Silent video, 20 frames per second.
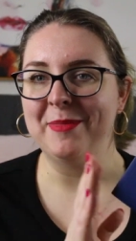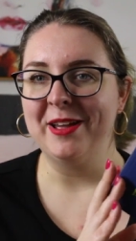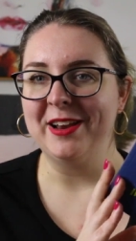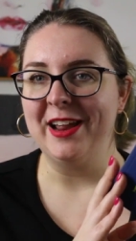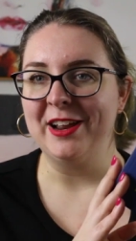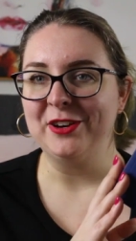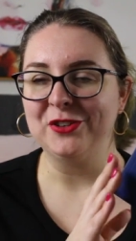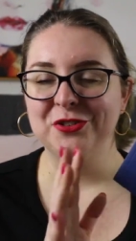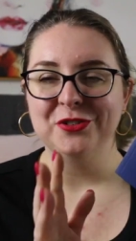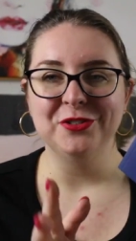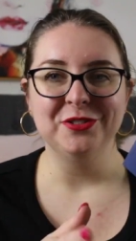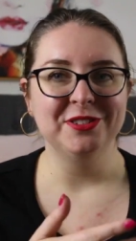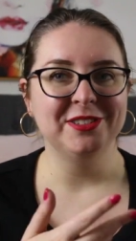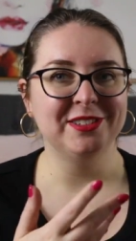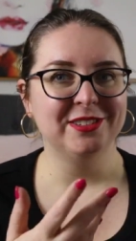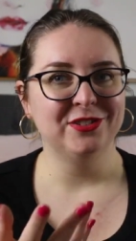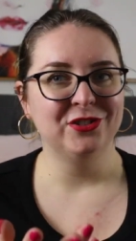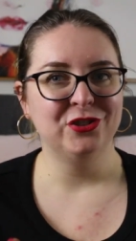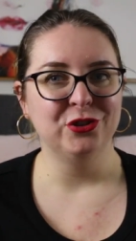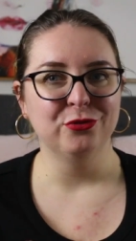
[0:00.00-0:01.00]
Matt
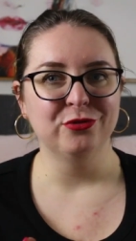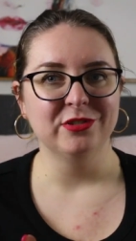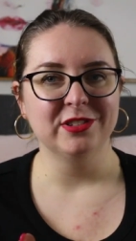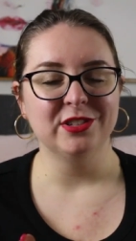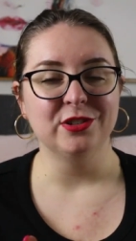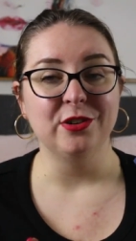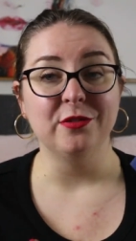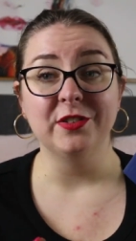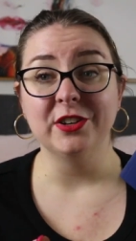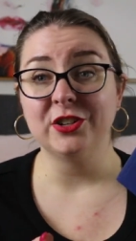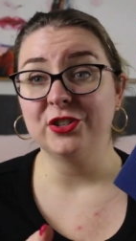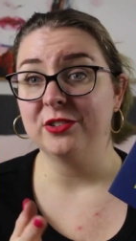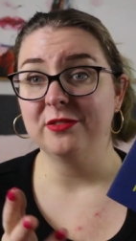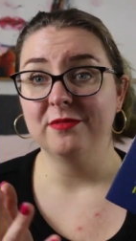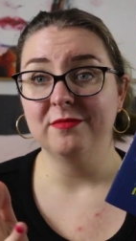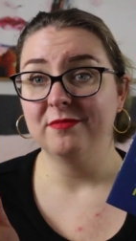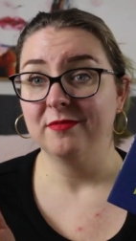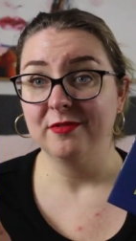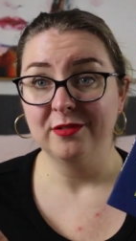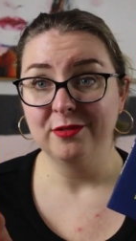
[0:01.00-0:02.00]
Agnew's children's
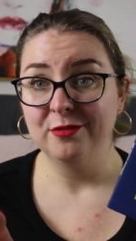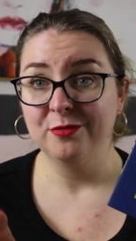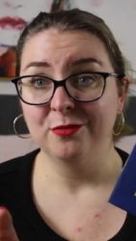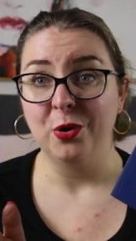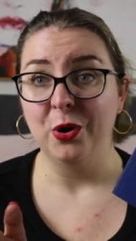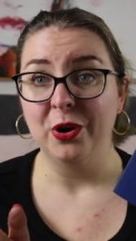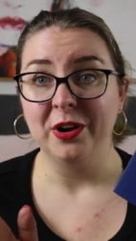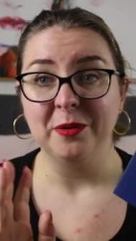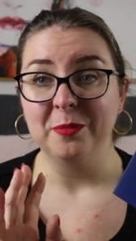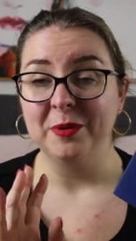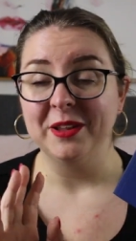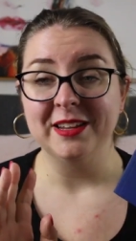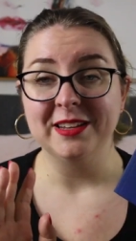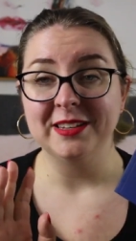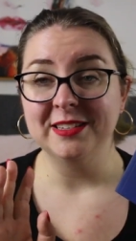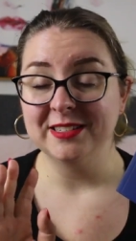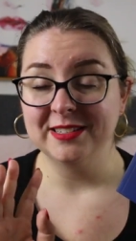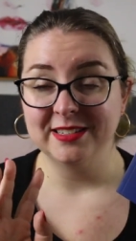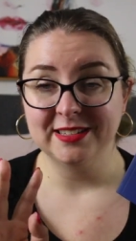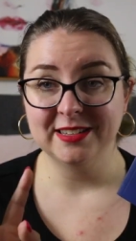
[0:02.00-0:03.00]
nonfiction work
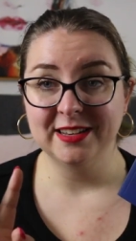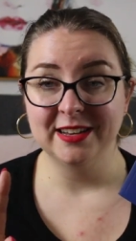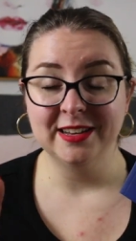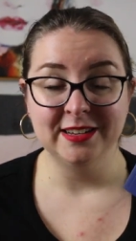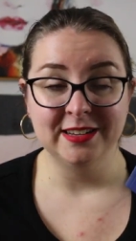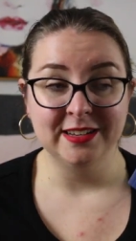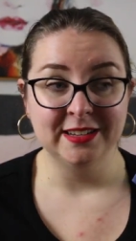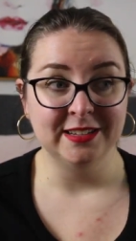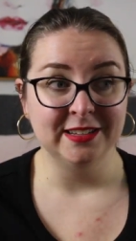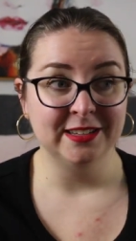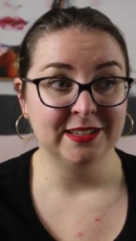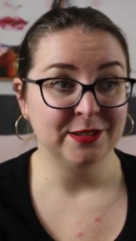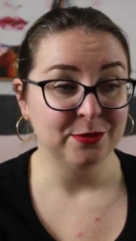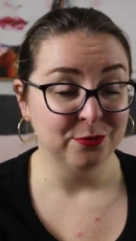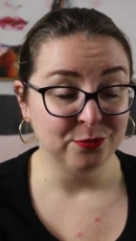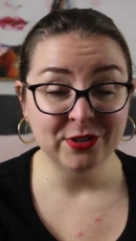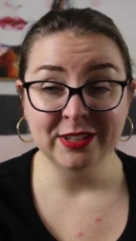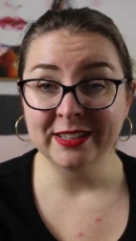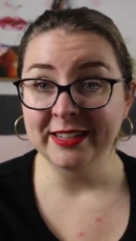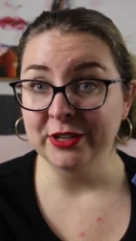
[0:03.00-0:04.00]
because it is
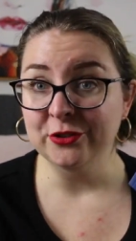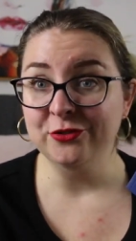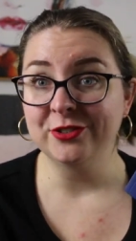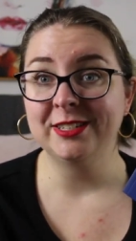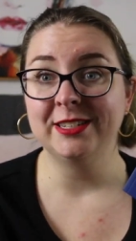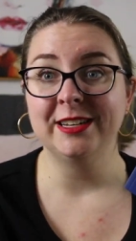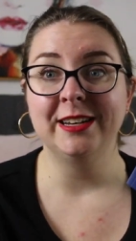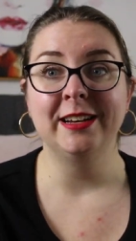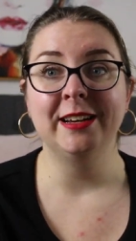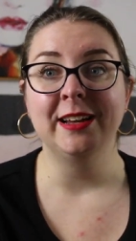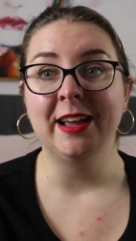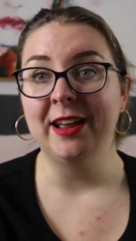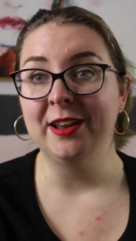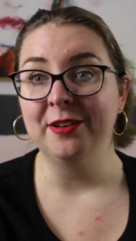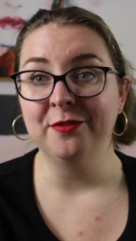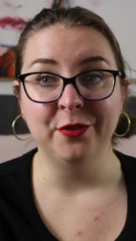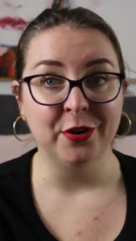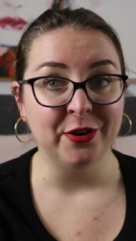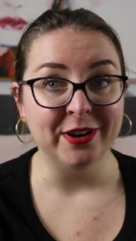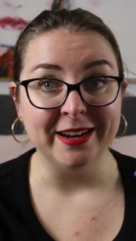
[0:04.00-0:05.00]
really interesting
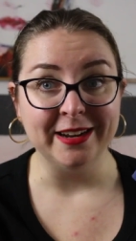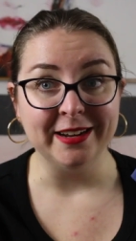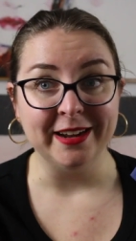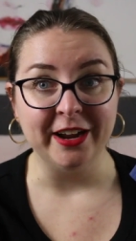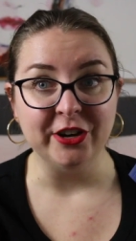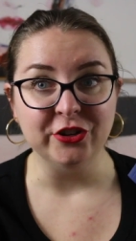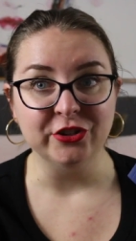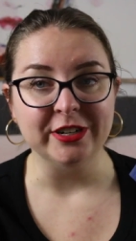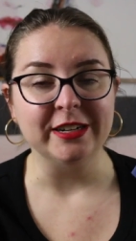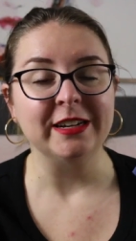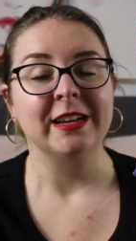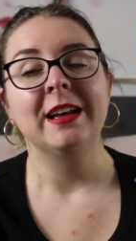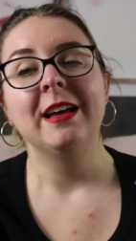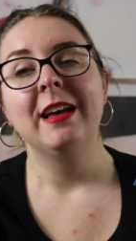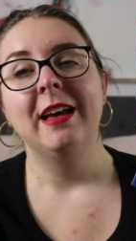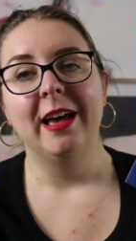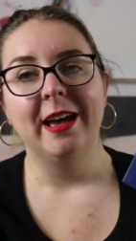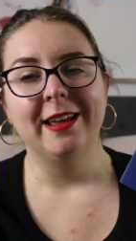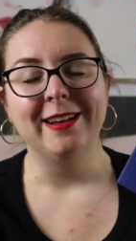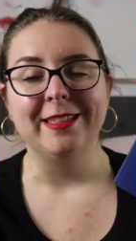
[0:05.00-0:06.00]
and very engaging.
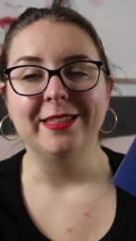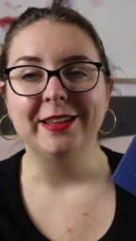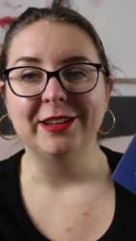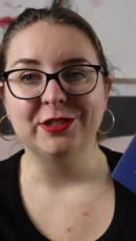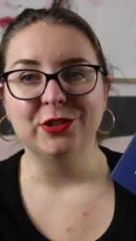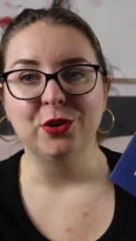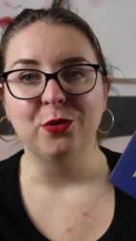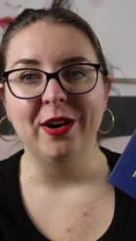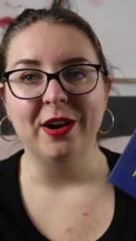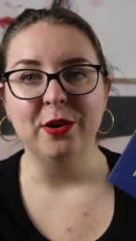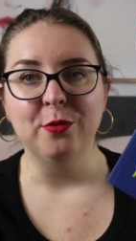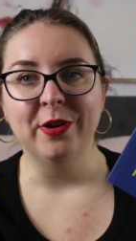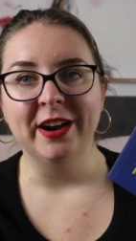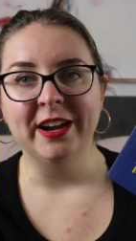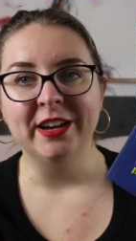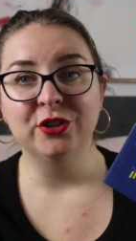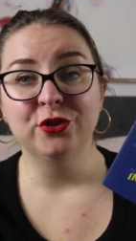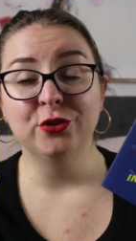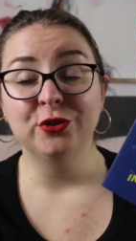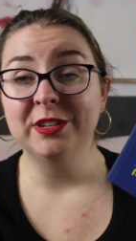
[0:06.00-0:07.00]
And I think it's a great
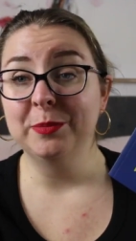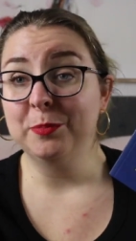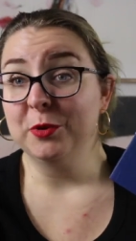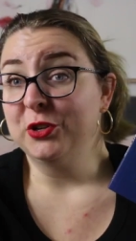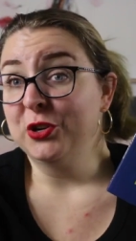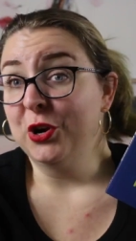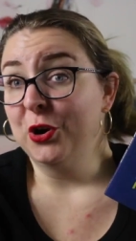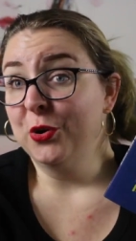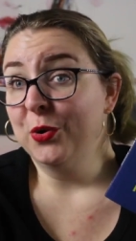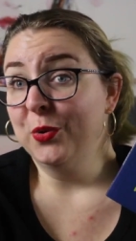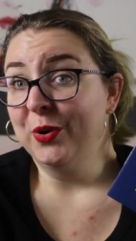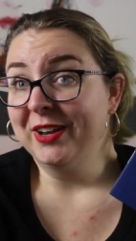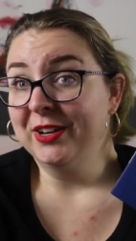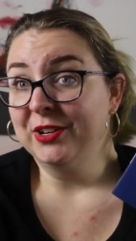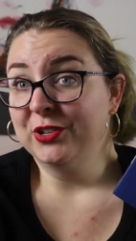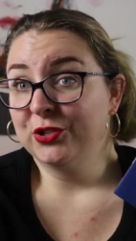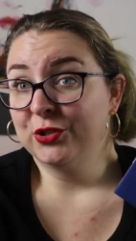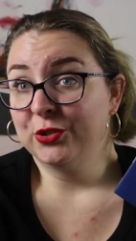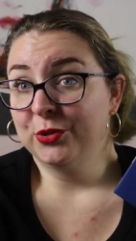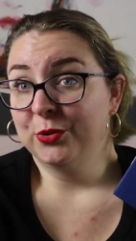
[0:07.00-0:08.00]
way to dip your toe
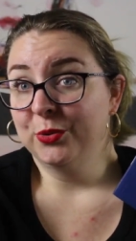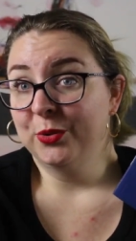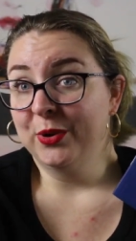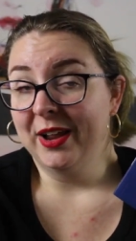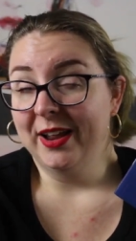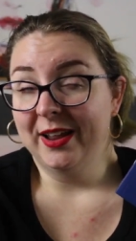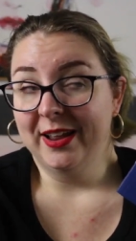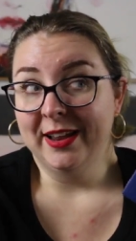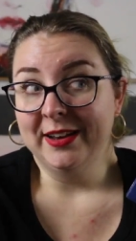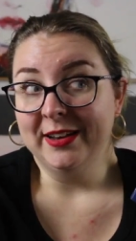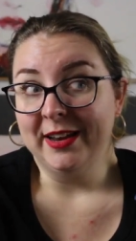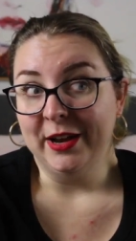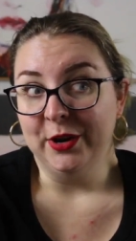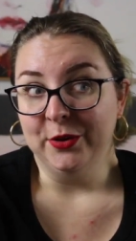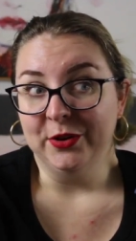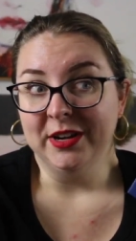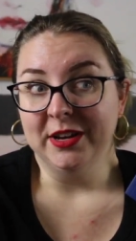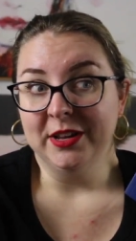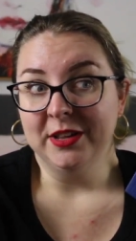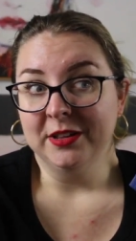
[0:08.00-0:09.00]
into an
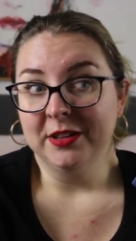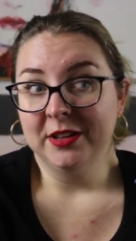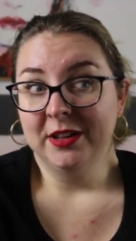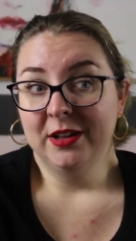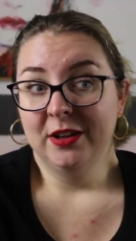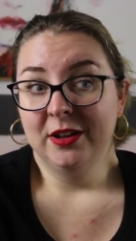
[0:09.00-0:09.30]
area